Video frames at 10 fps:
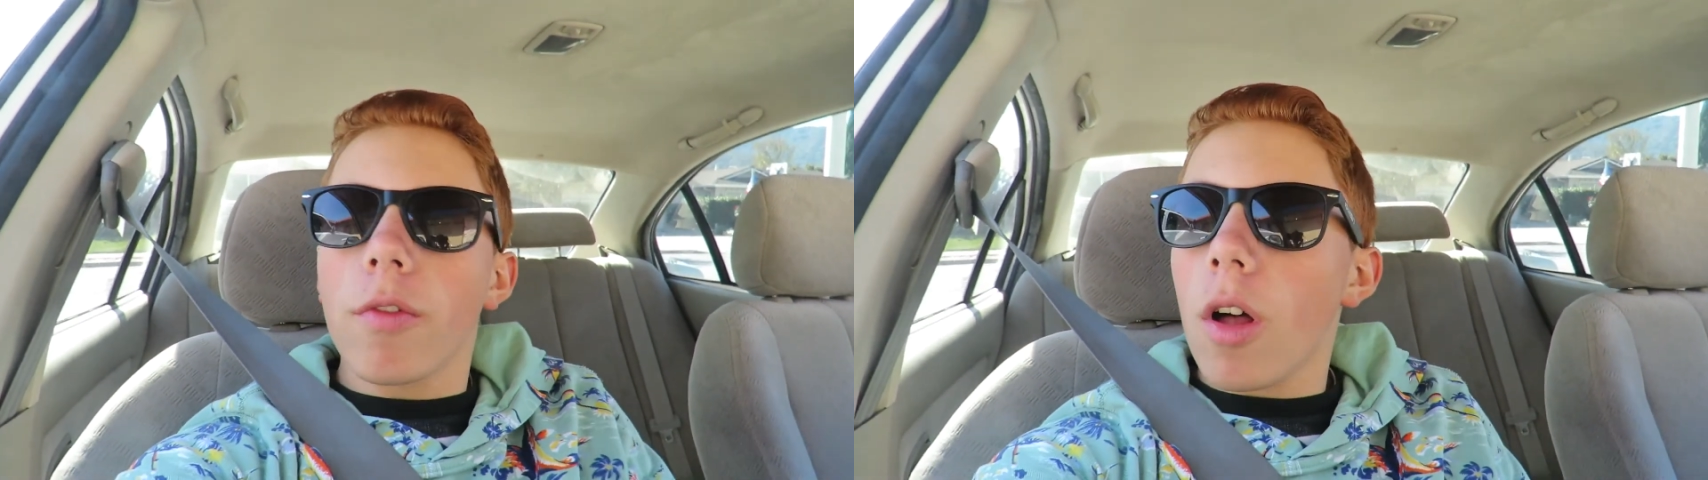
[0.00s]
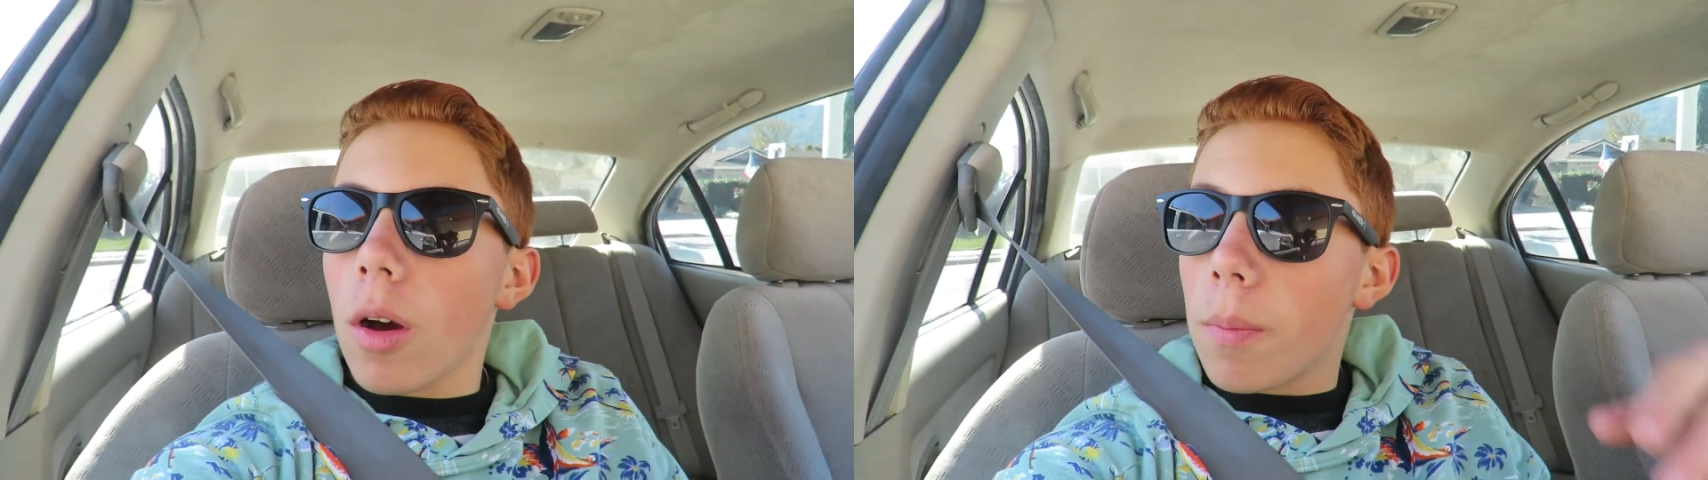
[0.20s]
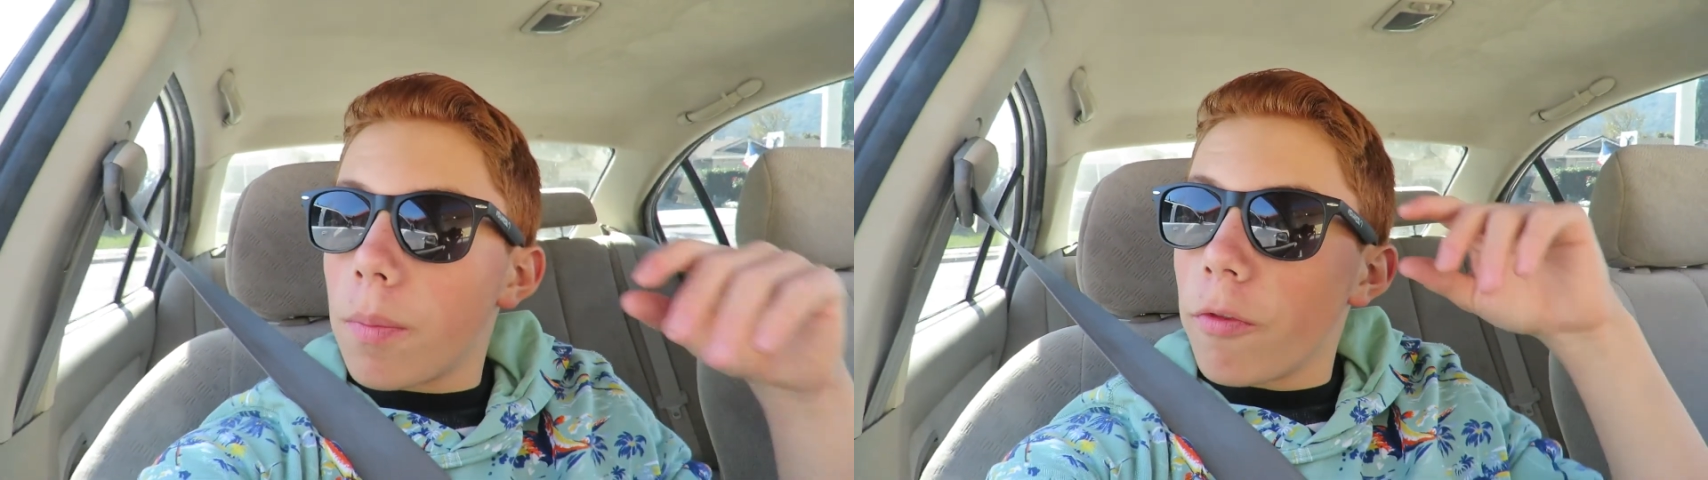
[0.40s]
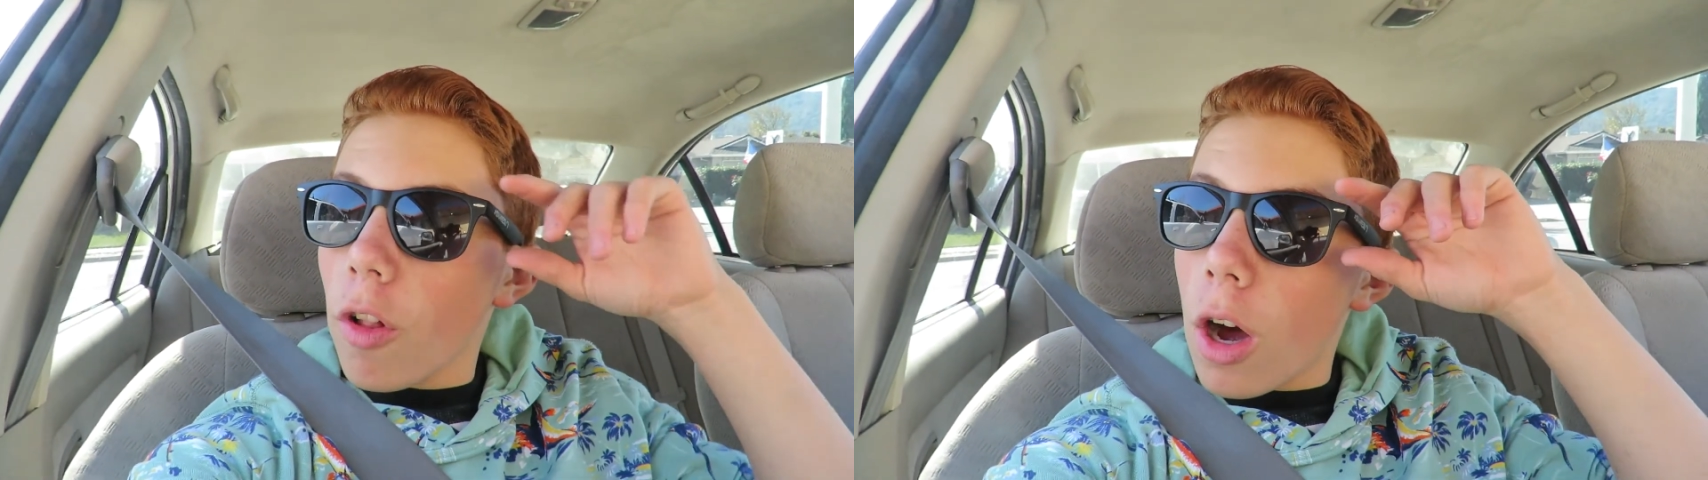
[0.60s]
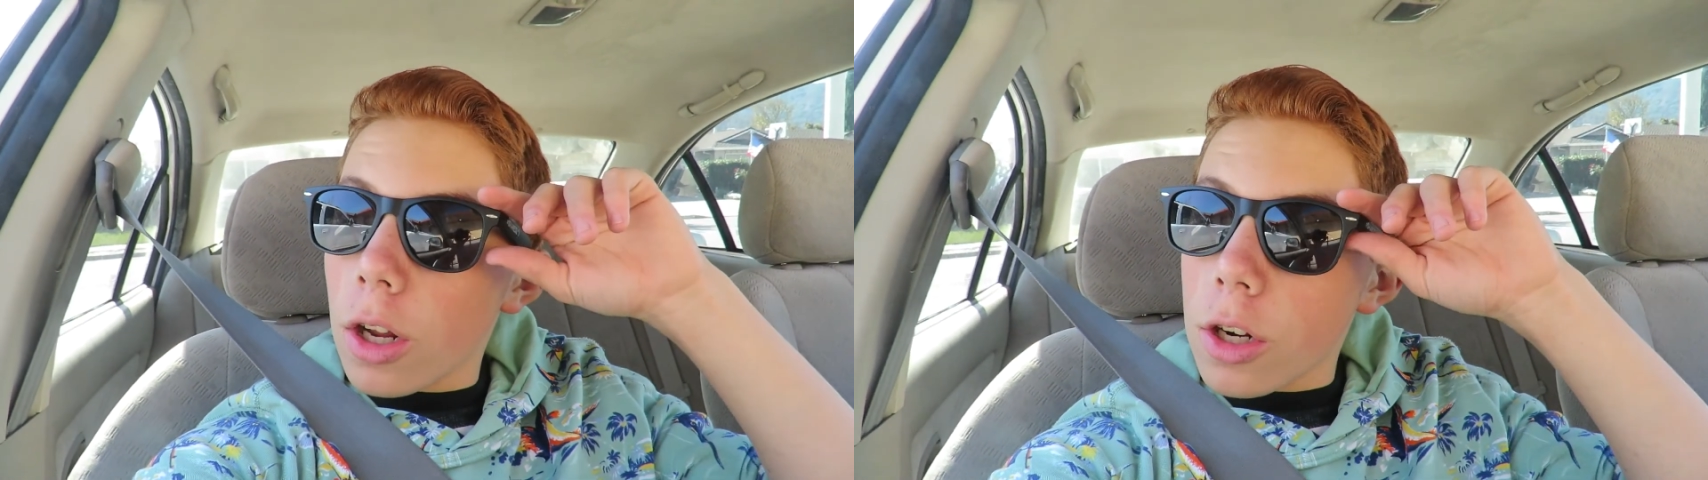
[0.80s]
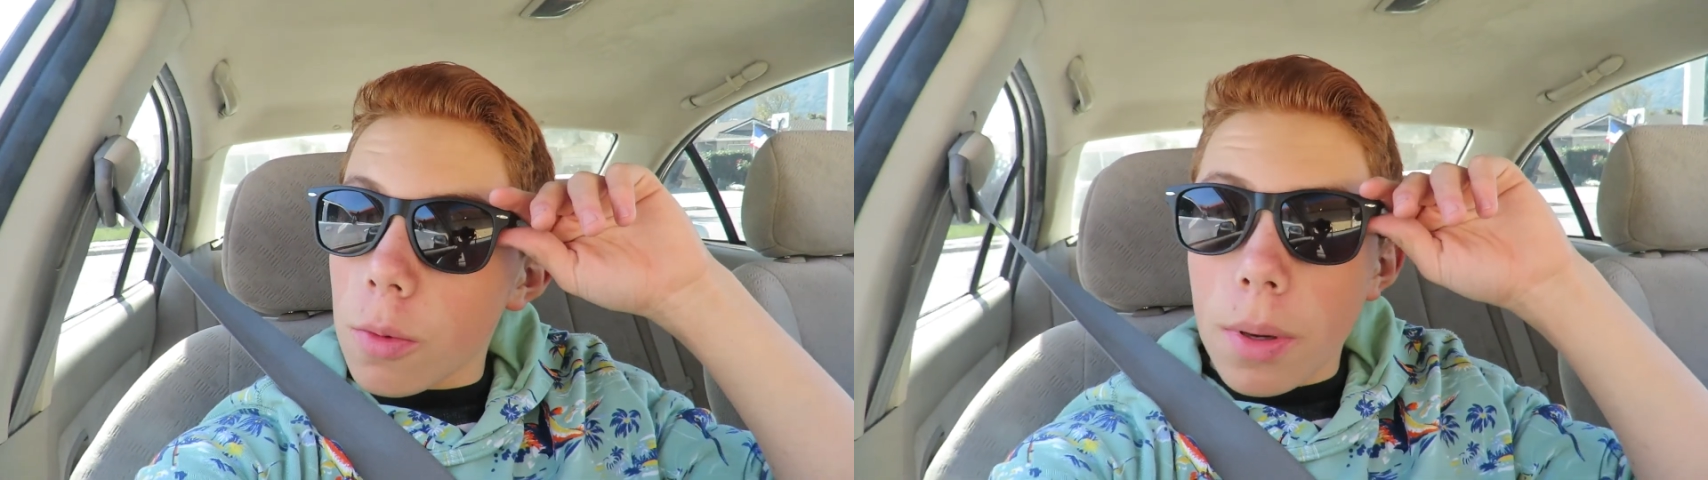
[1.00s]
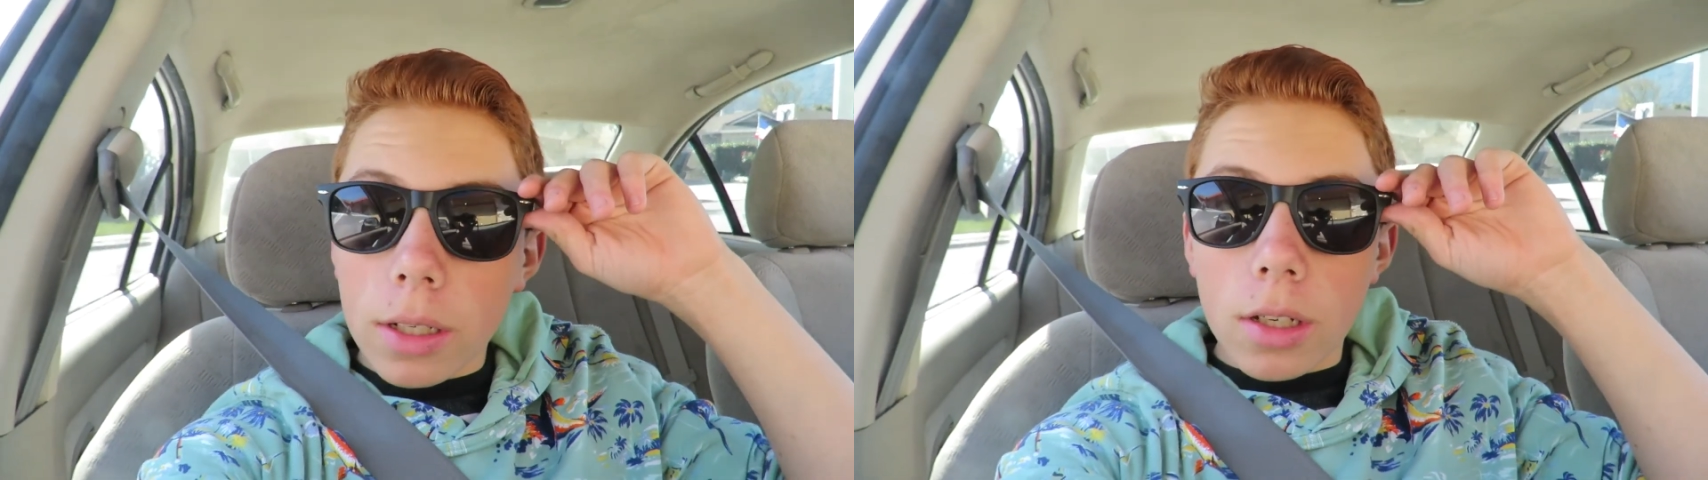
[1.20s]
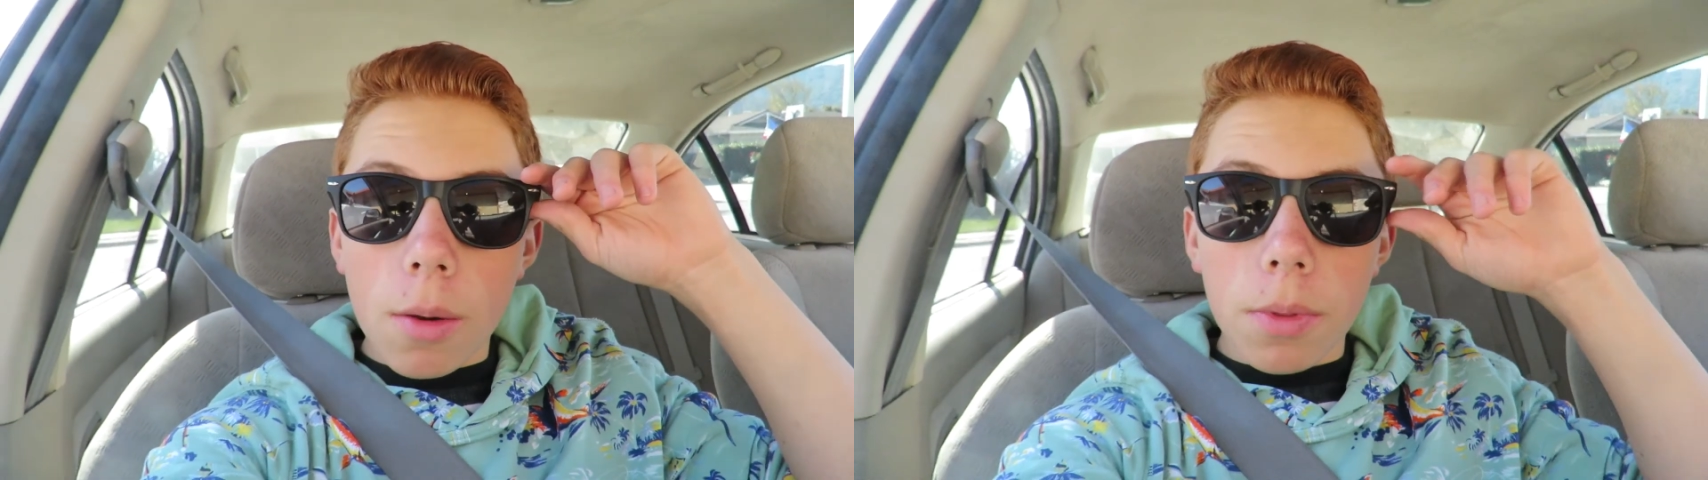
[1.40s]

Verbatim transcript: vlogged or picked